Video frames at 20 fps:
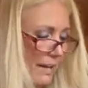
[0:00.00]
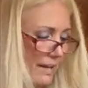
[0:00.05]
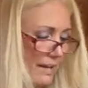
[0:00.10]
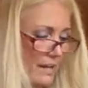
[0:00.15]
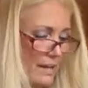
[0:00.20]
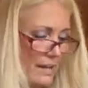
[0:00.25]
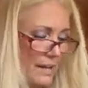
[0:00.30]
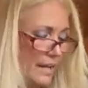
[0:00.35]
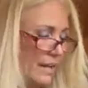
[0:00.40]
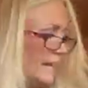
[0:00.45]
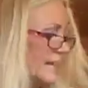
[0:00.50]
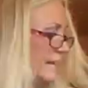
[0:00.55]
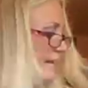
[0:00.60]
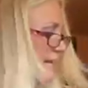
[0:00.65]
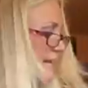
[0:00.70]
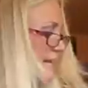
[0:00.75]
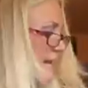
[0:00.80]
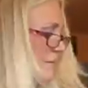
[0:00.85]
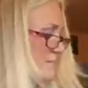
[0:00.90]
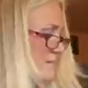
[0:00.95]
Actually, we're
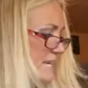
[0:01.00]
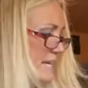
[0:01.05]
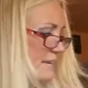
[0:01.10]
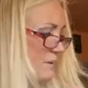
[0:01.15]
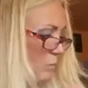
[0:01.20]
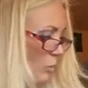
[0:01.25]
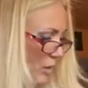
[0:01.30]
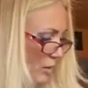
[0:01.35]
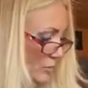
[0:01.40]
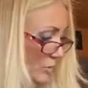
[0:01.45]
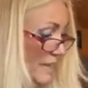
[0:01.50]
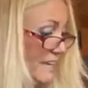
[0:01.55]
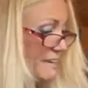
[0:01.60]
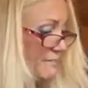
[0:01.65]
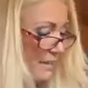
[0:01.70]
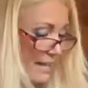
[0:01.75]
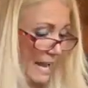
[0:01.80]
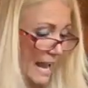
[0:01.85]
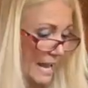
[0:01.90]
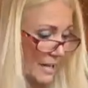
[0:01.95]
getting
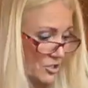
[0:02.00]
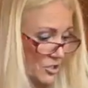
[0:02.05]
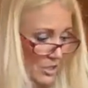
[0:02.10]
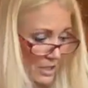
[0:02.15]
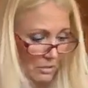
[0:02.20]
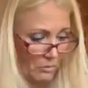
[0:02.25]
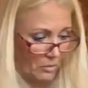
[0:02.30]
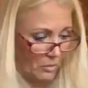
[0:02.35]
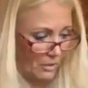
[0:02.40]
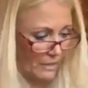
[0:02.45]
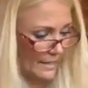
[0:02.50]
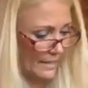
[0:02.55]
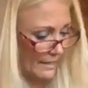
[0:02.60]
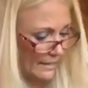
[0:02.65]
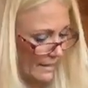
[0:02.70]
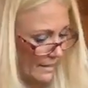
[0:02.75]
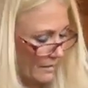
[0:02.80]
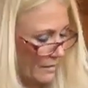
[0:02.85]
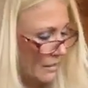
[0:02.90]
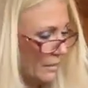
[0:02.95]
the camper ready
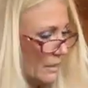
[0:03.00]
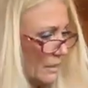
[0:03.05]
to leave.